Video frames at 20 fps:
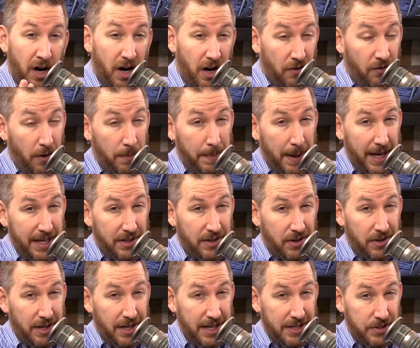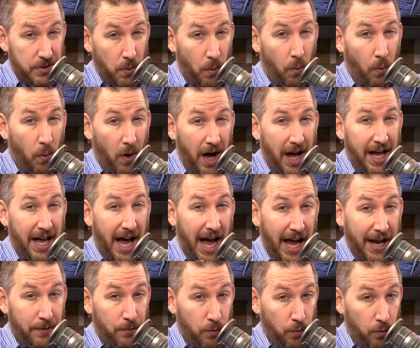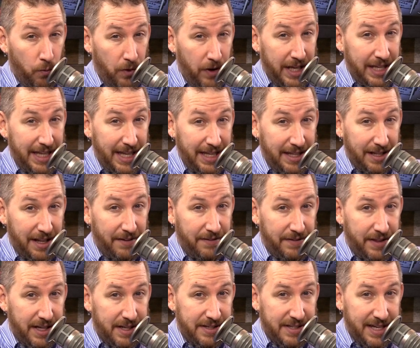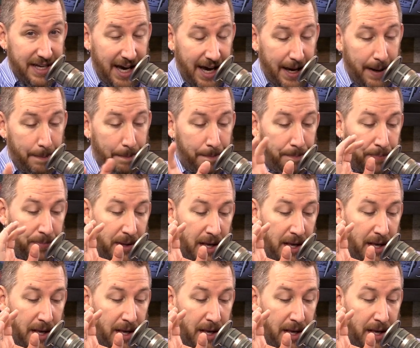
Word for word: a reminder as to why I really love this game.